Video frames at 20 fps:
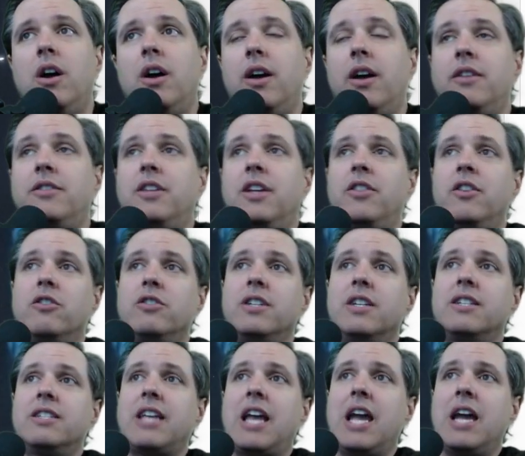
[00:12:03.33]
And then there's
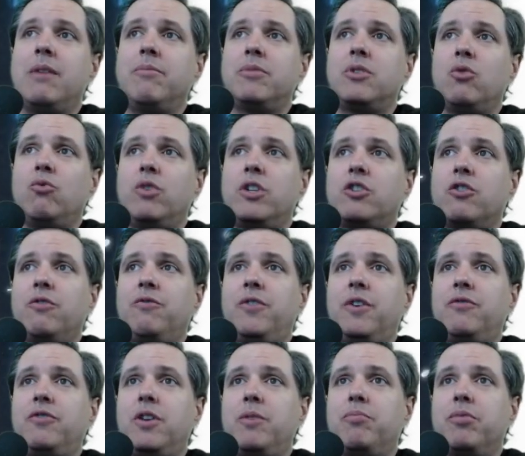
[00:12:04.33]
exams, which are
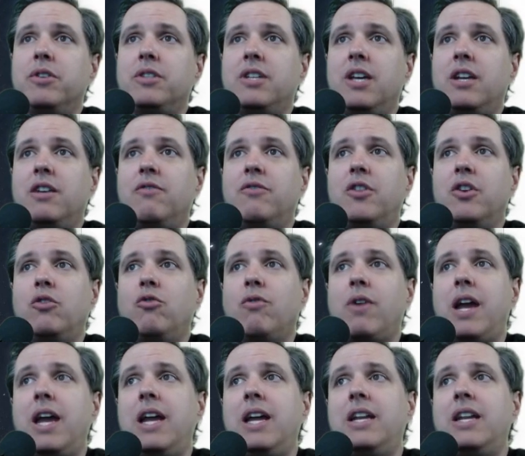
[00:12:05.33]
50% of the
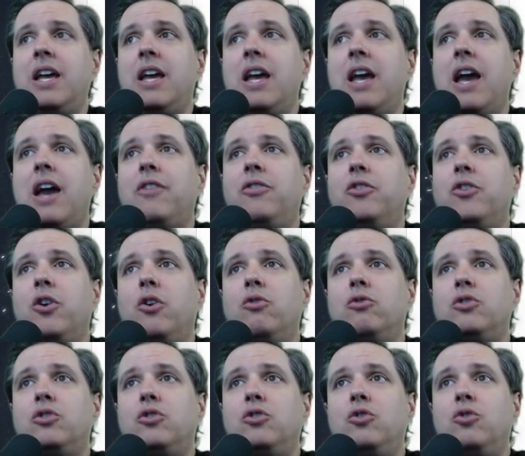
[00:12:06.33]
grade, and
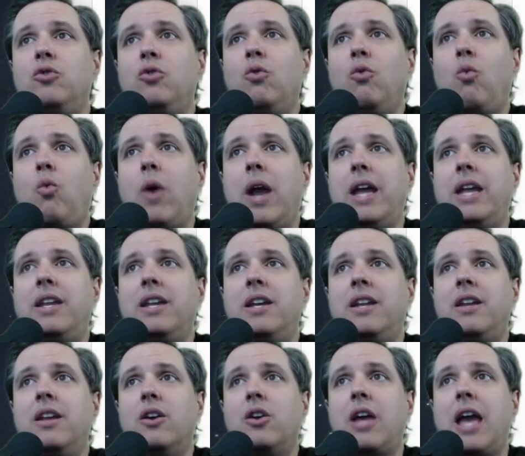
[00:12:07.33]
those two
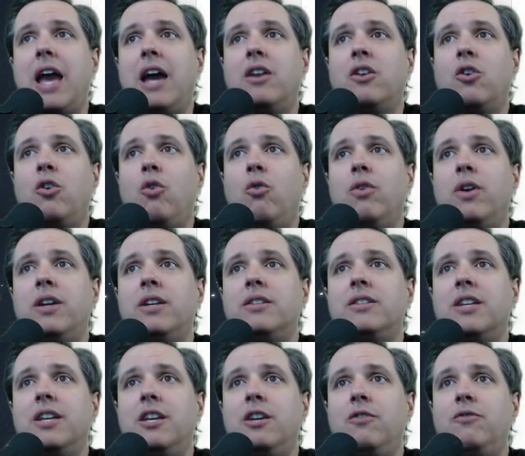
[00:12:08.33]
weighted categories
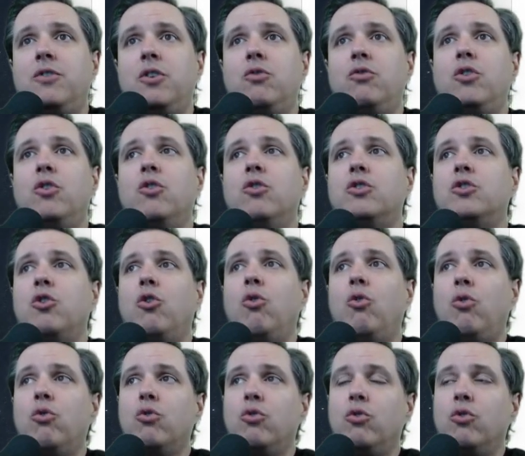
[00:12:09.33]
give you your
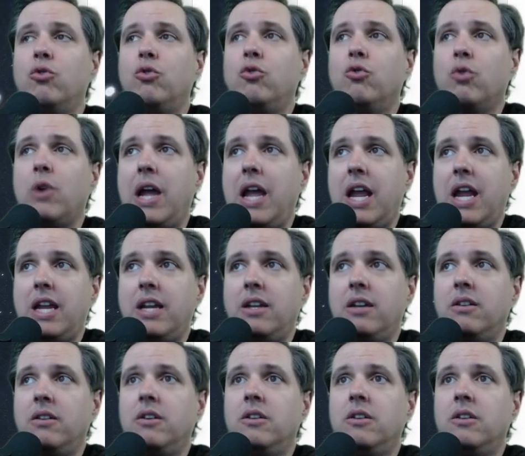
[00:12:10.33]
total grade.